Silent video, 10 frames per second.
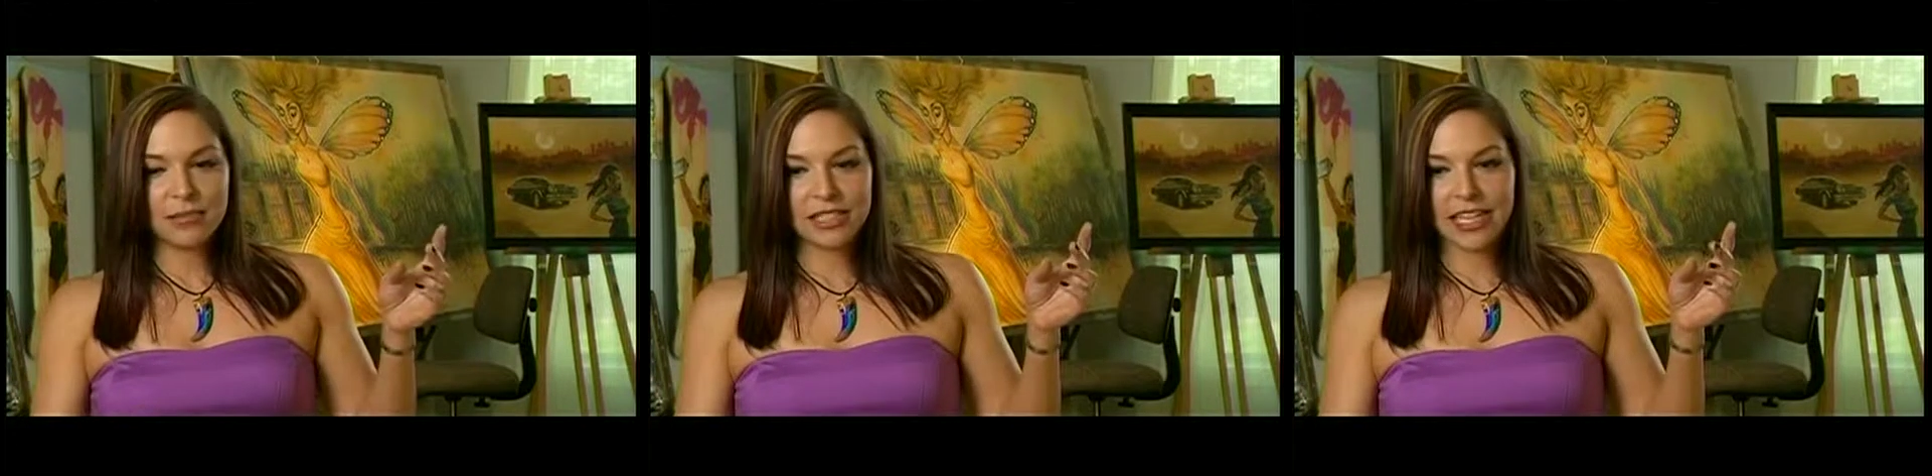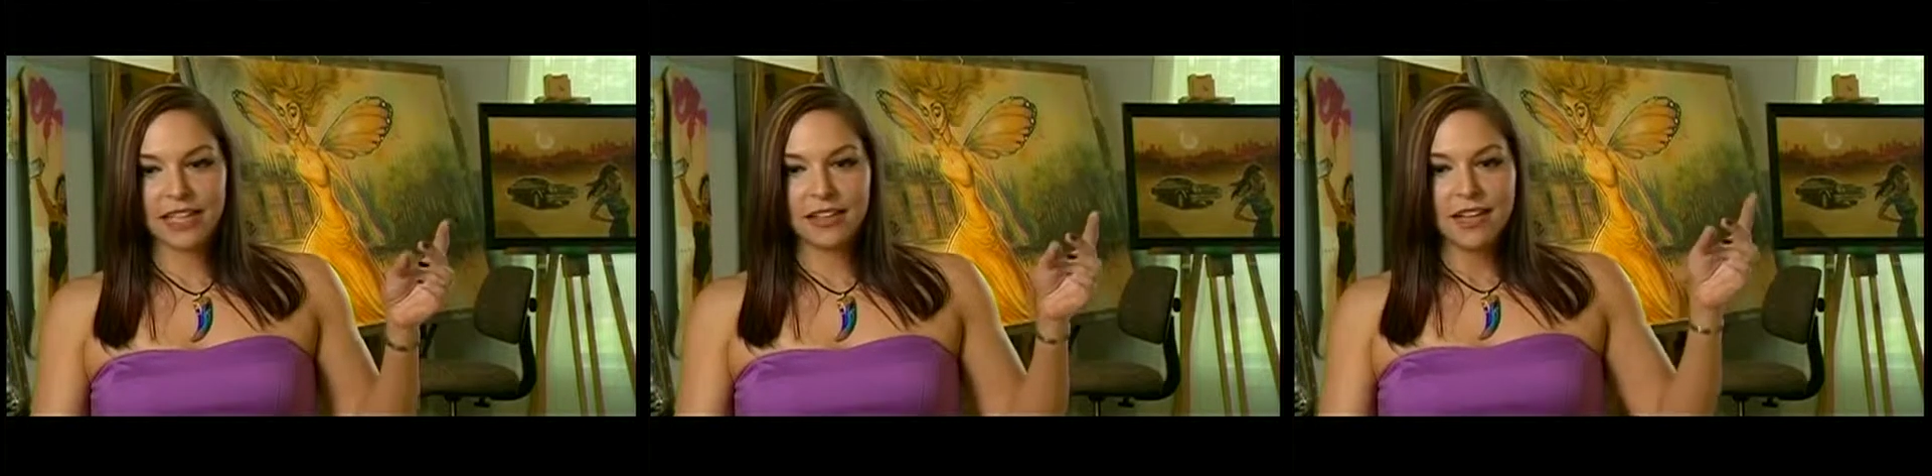I
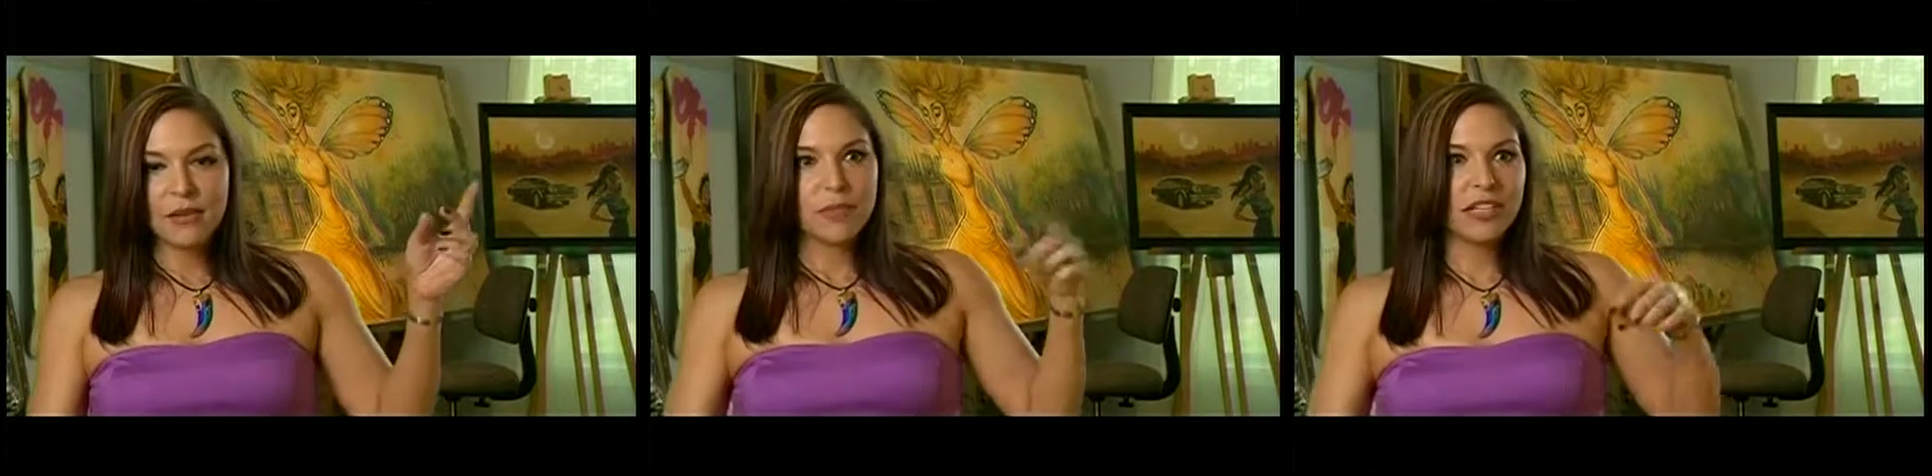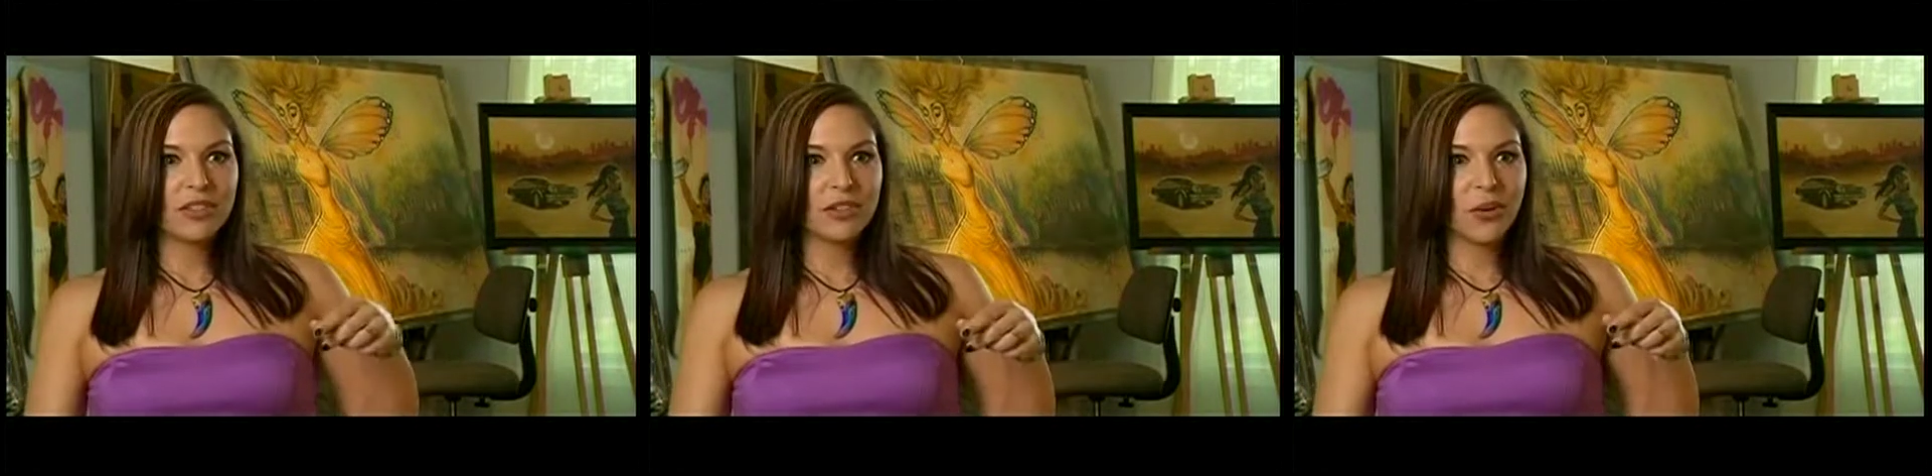seem to get
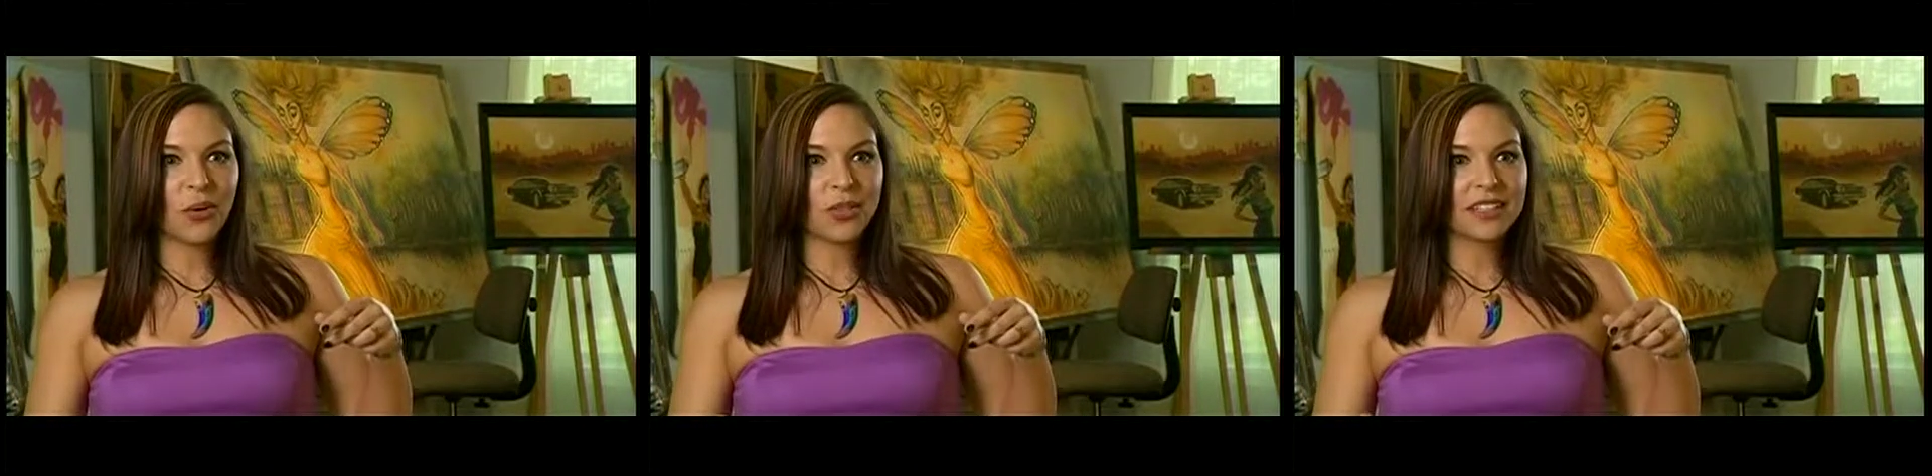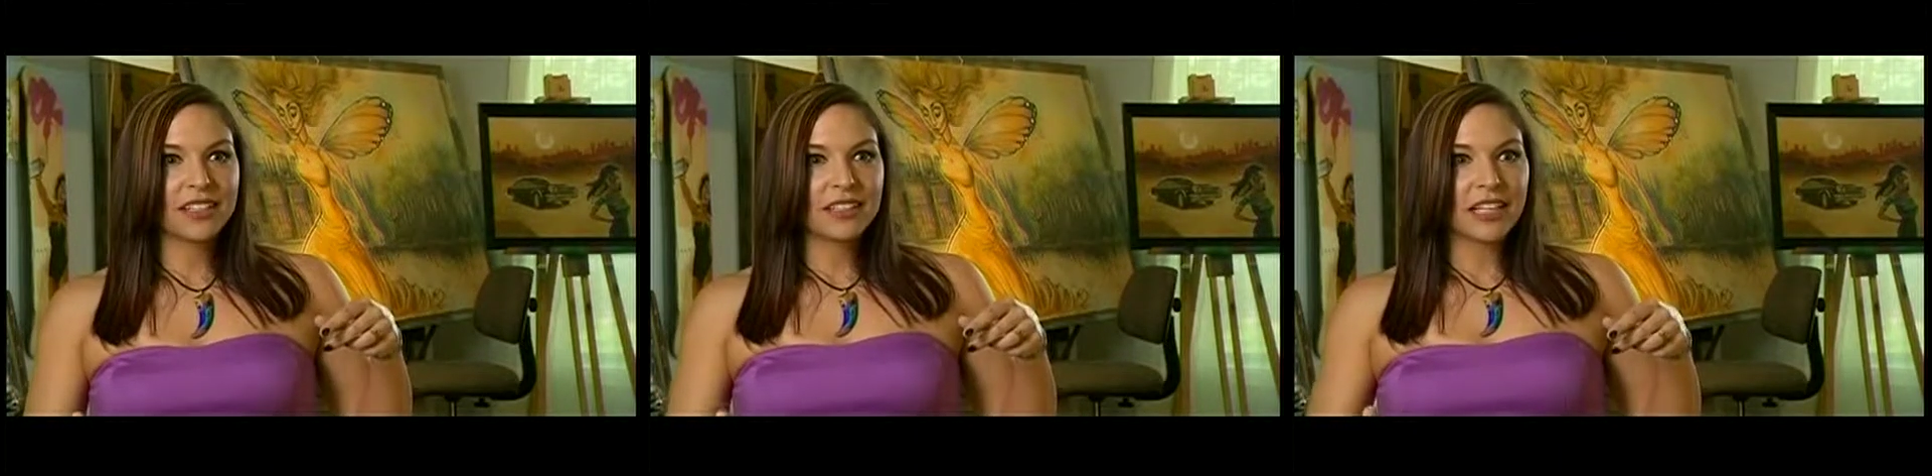
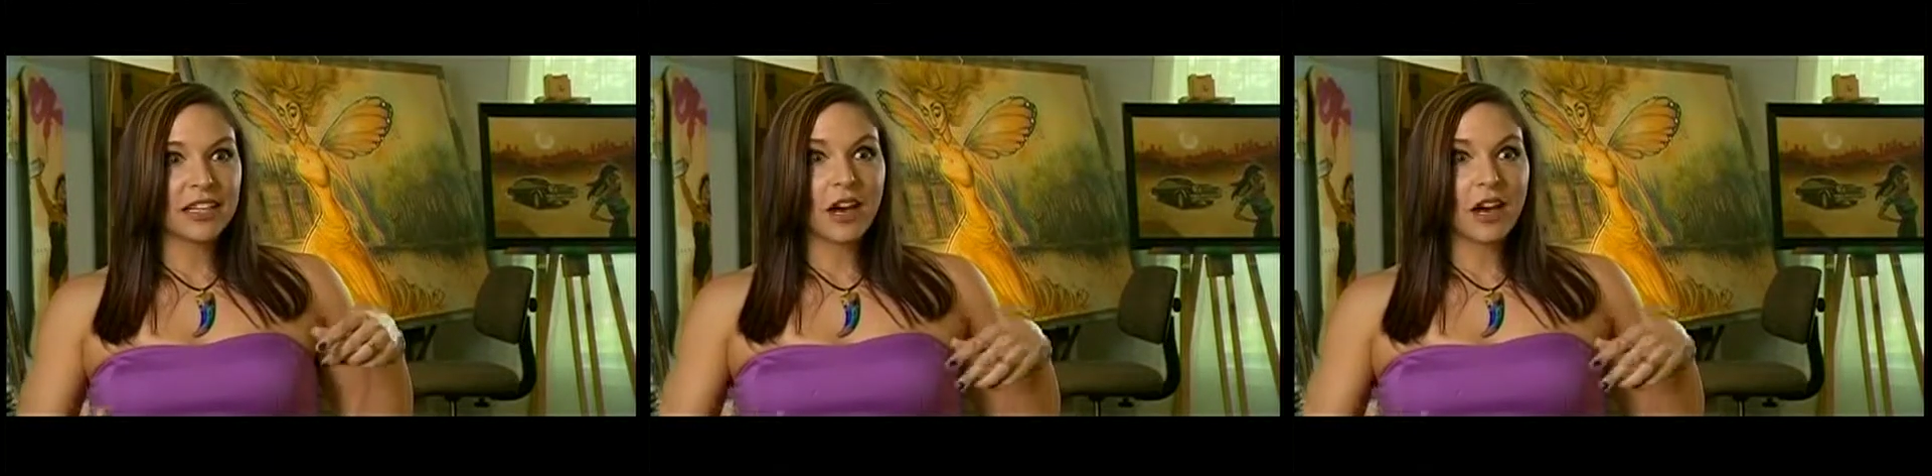pigeonholed.